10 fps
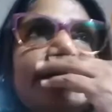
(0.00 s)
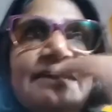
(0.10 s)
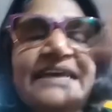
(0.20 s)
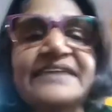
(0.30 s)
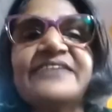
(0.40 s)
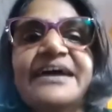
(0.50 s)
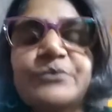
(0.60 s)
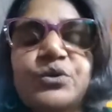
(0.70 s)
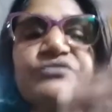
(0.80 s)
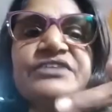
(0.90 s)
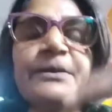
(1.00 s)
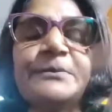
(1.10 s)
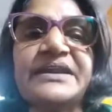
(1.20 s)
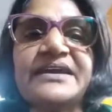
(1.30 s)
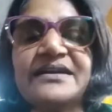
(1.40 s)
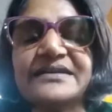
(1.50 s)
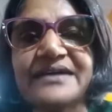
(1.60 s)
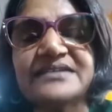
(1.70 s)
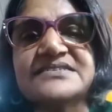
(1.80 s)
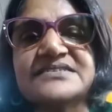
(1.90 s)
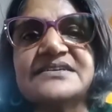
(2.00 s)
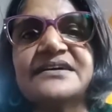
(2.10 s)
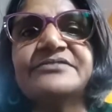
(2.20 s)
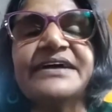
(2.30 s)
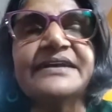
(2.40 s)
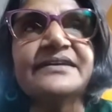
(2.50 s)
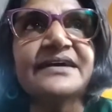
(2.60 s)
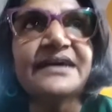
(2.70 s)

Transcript: later I moved near Periyar Tiger Reserve and